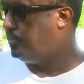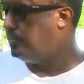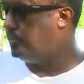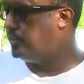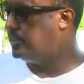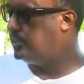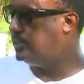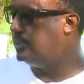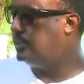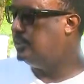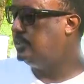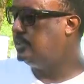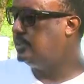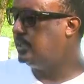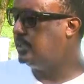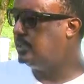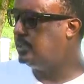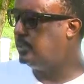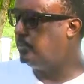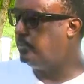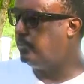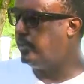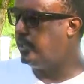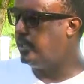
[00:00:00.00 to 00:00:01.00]
and
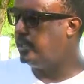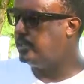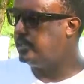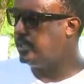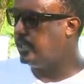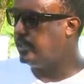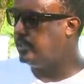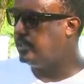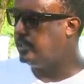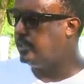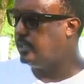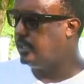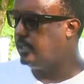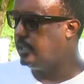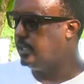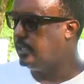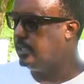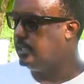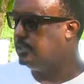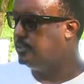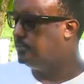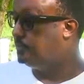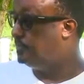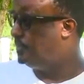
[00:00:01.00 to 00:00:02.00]
facilitation part, I think,
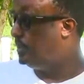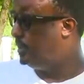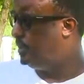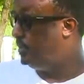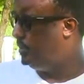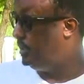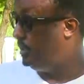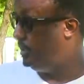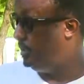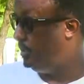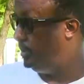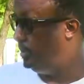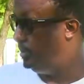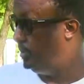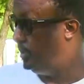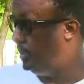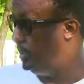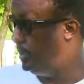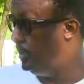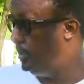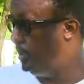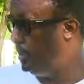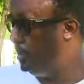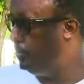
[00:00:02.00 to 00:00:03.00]
is very
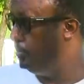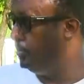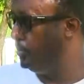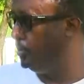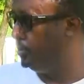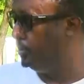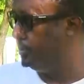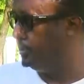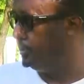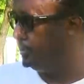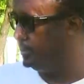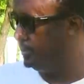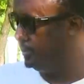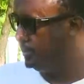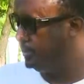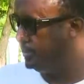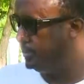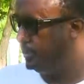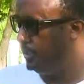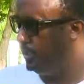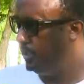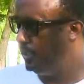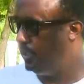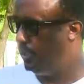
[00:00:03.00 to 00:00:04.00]
uh, important. Is
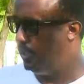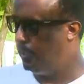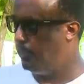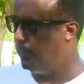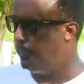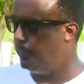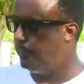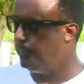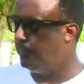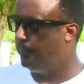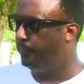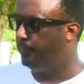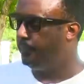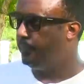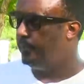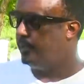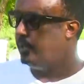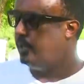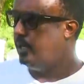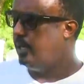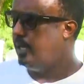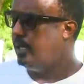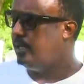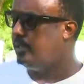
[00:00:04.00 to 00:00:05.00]
the key.
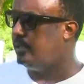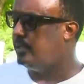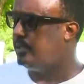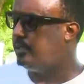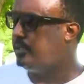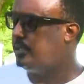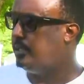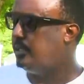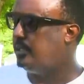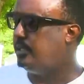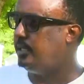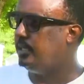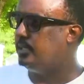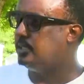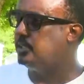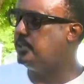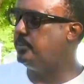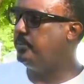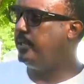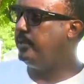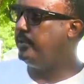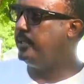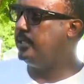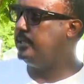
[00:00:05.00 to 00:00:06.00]
And the third
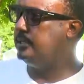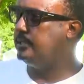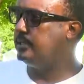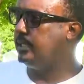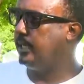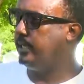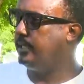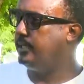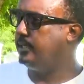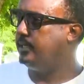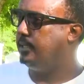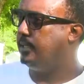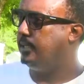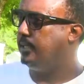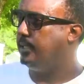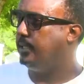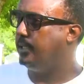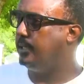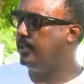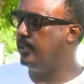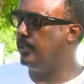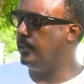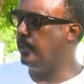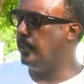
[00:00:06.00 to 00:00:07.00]
experience, I think,
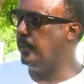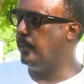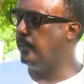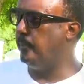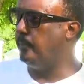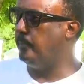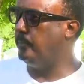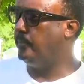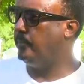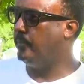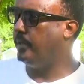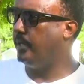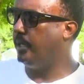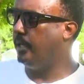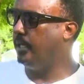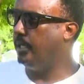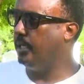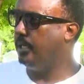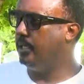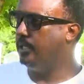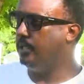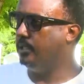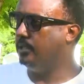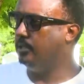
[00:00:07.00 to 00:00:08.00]
um,
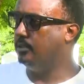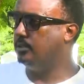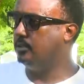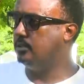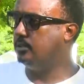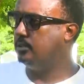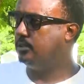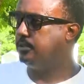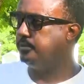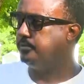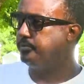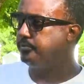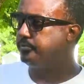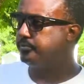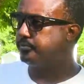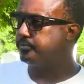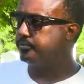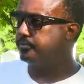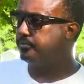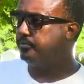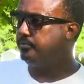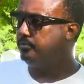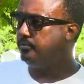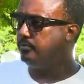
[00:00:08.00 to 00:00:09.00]
is
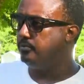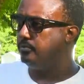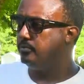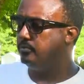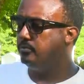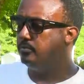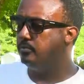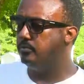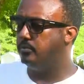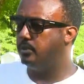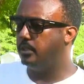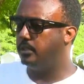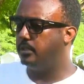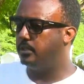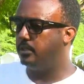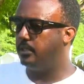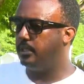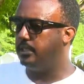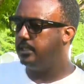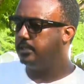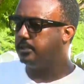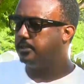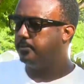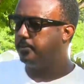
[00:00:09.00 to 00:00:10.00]
the
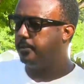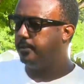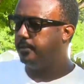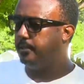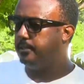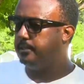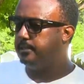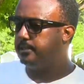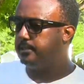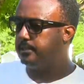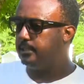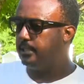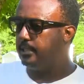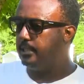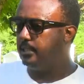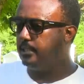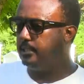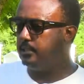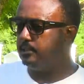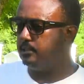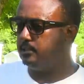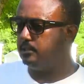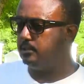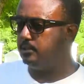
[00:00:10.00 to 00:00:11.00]
third experience
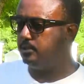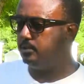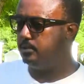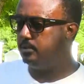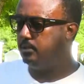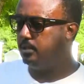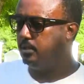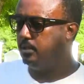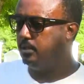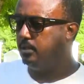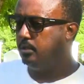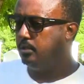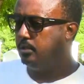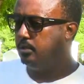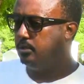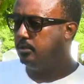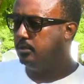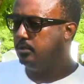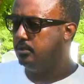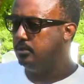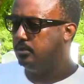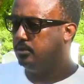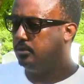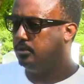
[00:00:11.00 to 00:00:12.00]
is
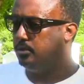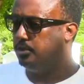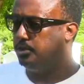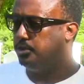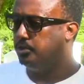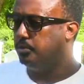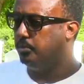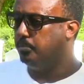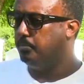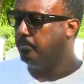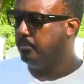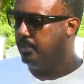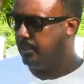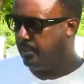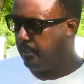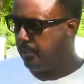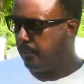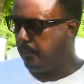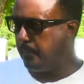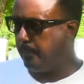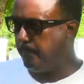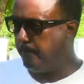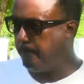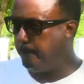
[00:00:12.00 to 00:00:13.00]
to
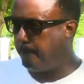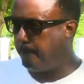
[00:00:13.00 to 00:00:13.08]
me